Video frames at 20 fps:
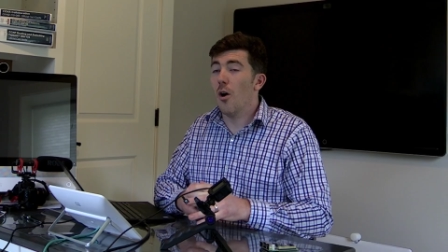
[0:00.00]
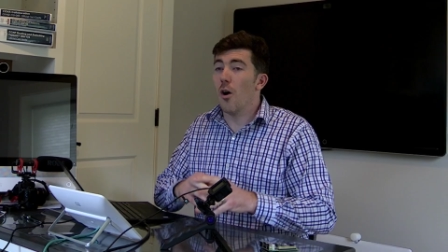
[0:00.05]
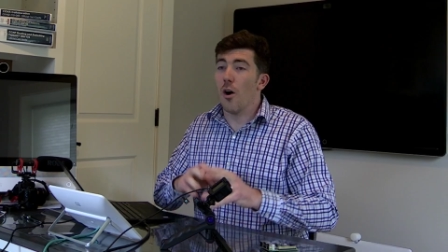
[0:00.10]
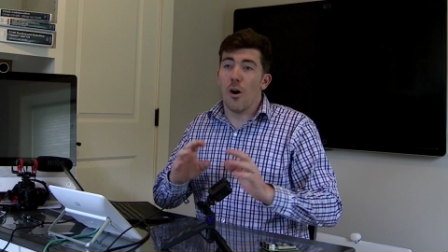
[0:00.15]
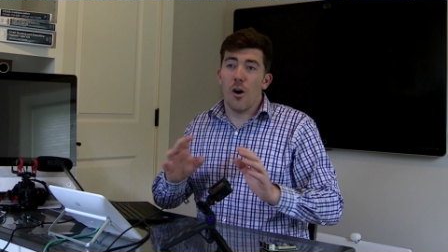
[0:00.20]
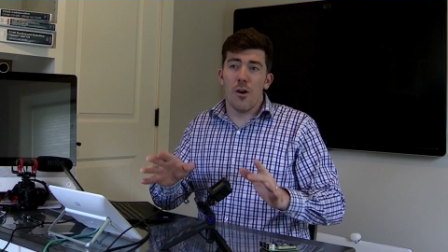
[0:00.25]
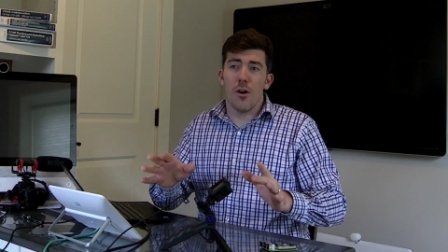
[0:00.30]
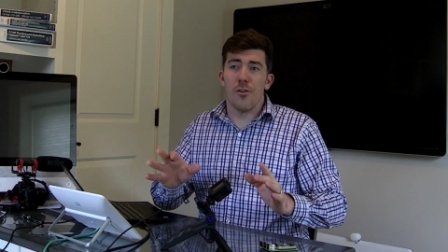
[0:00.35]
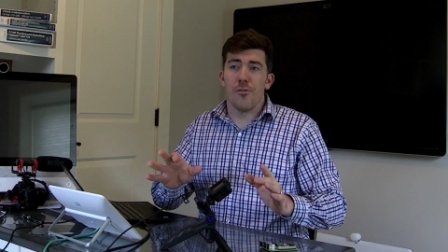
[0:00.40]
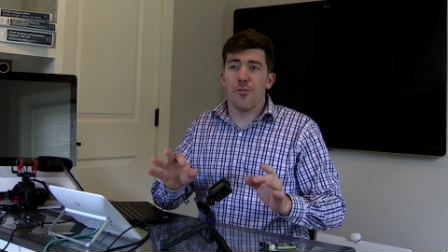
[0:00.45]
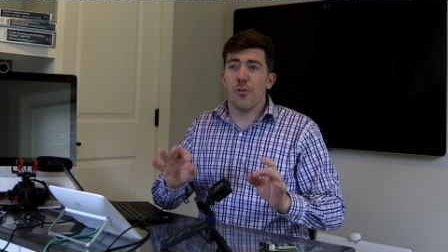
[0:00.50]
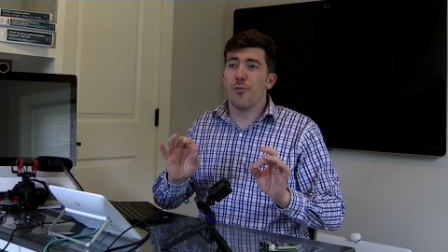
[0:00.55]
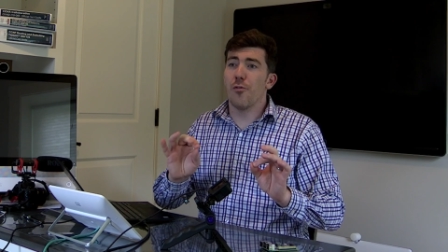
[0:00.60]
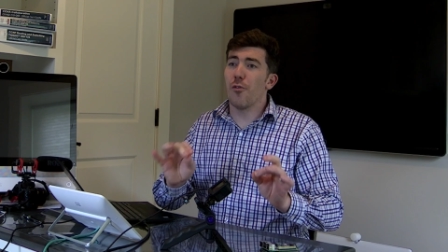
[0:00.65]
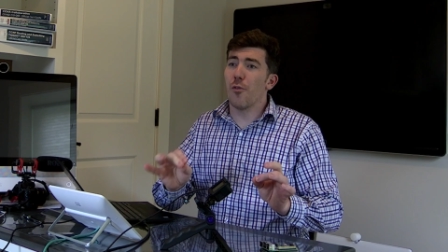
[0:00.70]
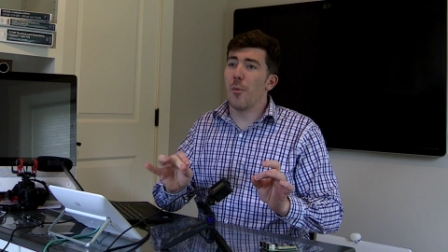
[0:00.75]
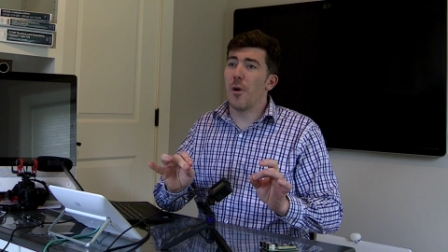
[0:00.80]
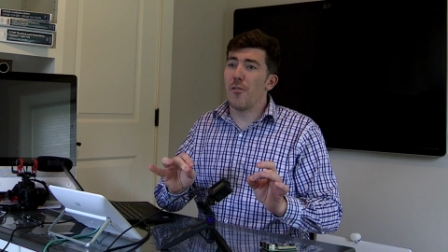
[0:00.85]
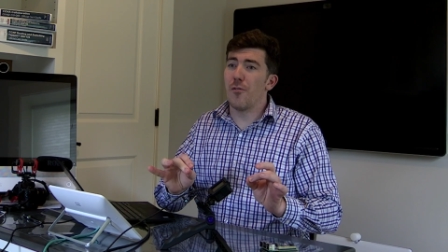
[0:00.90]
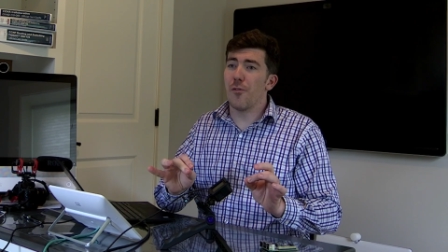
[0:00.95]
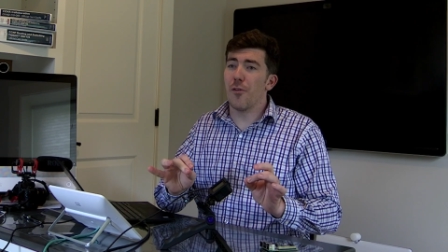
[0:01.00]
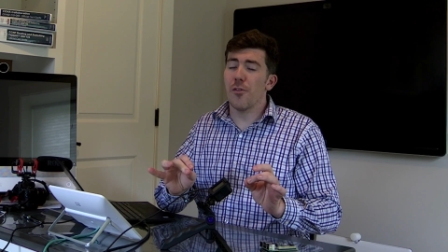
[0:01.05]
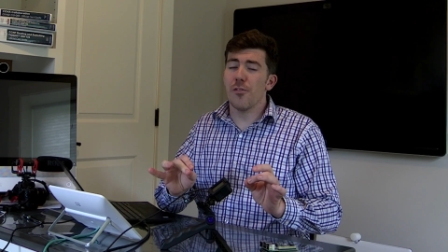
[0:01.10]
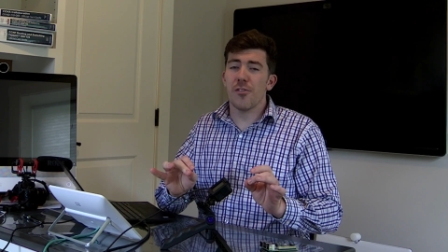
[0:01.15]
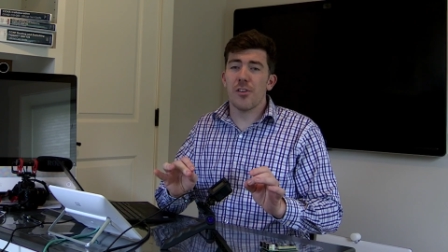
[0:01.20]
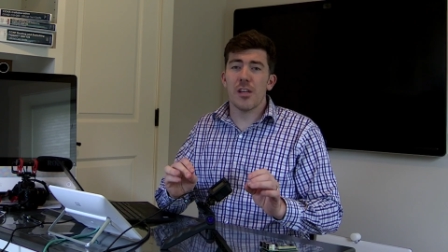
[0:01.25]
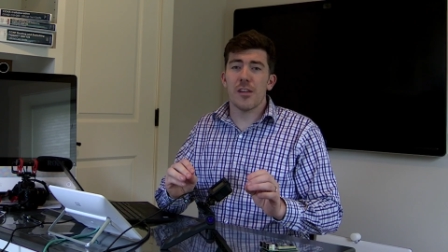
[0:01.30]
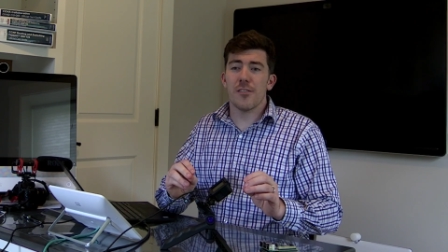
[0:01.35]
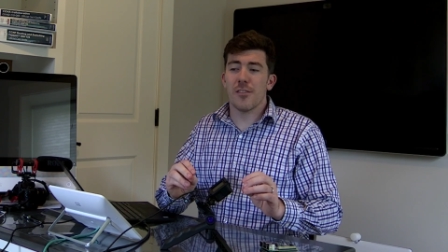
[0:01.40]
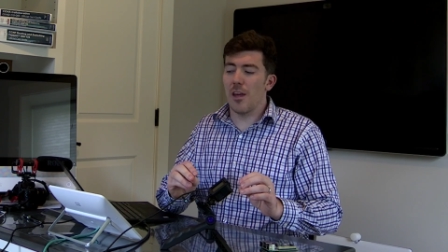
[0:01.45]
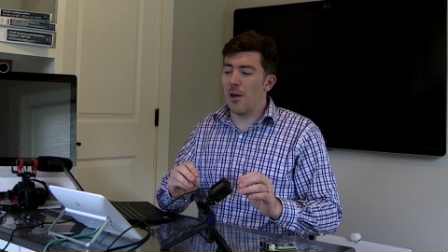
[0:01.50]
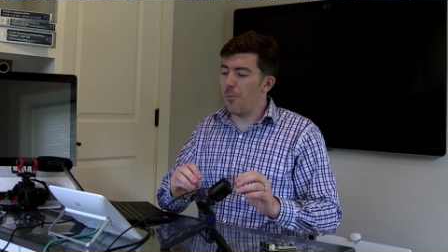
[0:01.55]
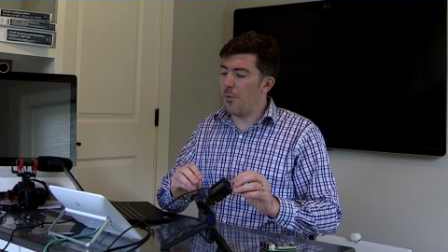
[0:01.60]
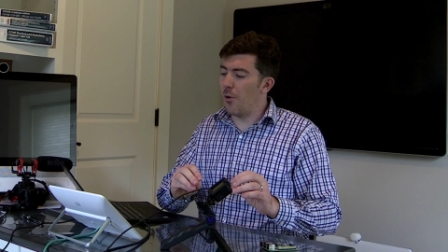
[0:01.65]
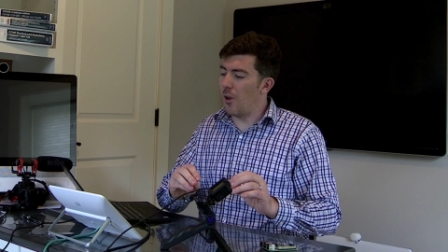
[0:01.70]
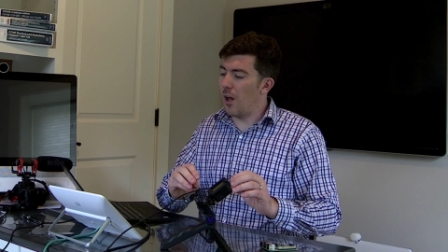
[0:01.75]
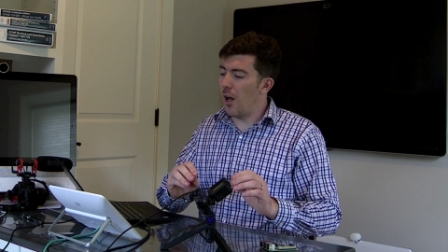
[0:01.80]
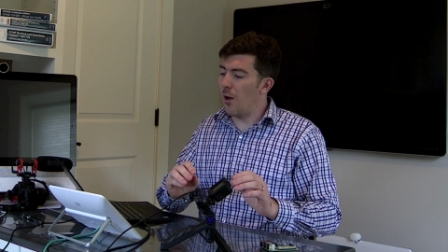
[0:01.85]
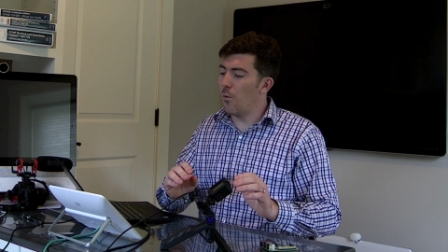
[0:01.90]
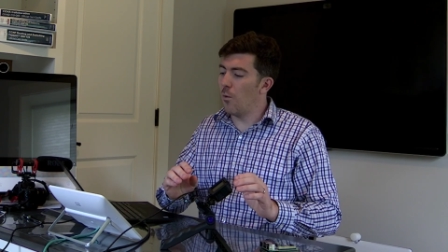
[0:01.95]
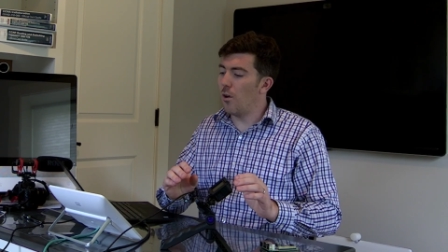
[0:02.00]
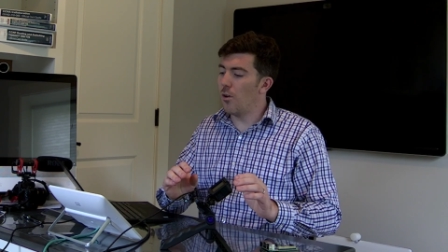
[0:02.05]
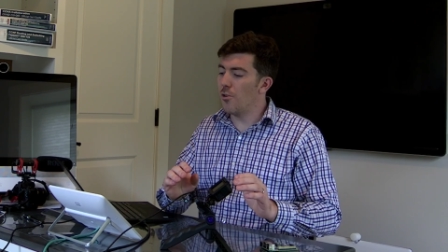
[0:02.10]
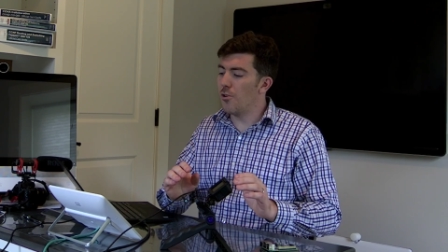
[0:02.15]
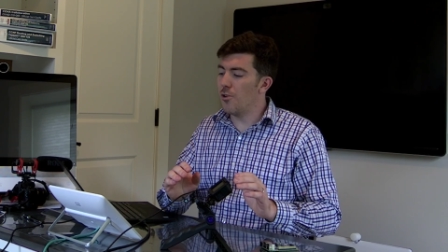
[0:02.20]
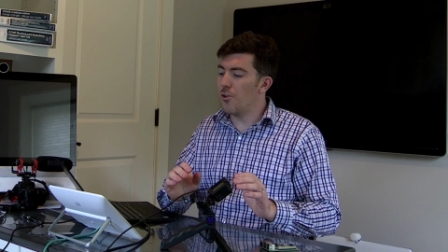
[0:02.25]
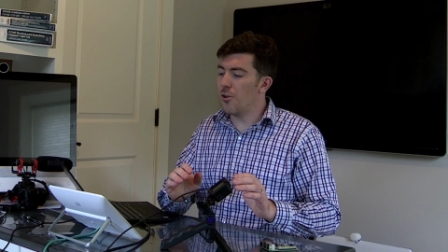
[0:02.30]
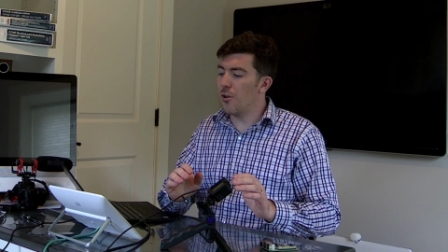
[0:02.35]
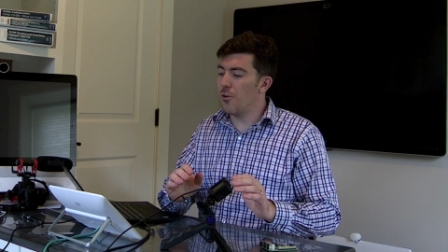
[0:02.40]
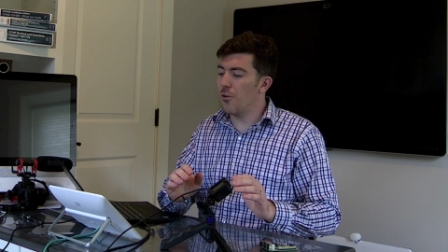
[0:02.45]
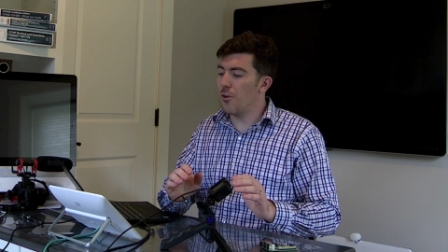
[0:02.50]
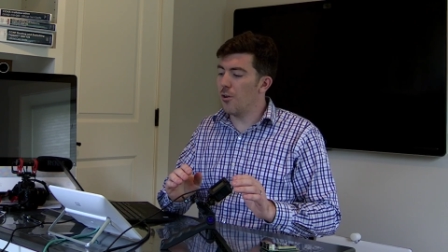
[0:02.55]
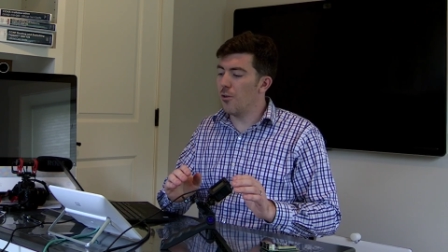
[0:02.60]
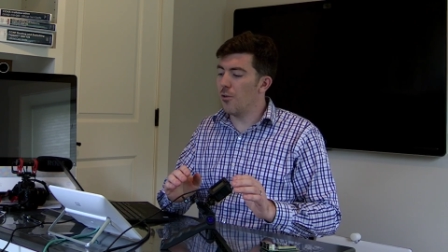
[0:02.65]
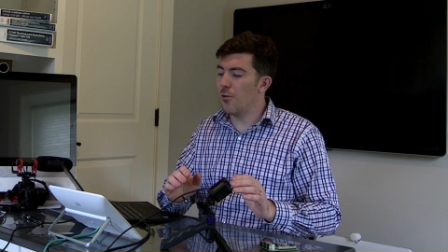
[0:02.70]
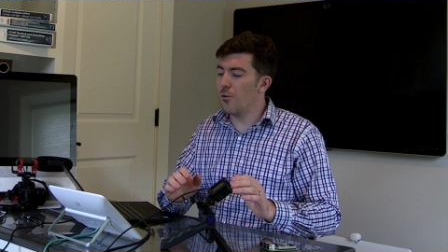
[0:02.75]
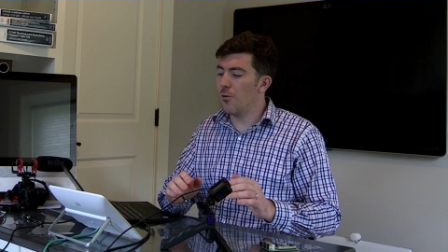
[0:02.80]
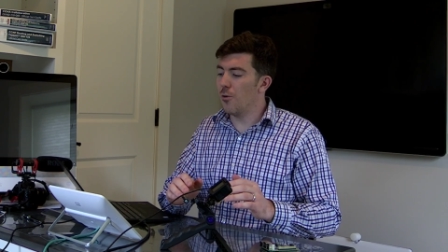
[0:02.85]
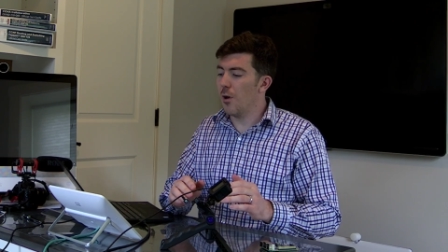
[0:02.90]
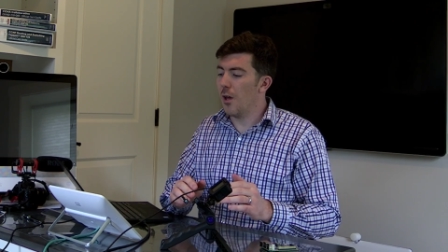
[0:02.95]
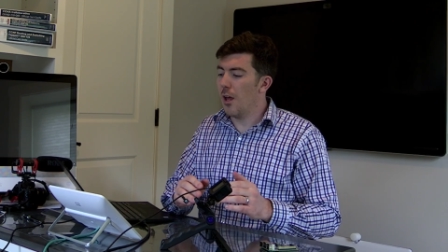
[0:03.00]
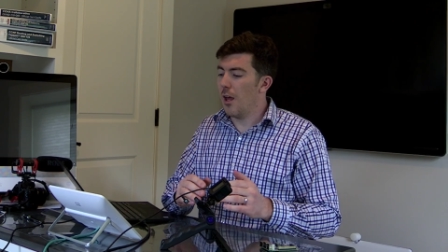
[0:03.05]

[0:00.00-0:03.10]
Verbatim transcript: All right, so for my first example, I want to show you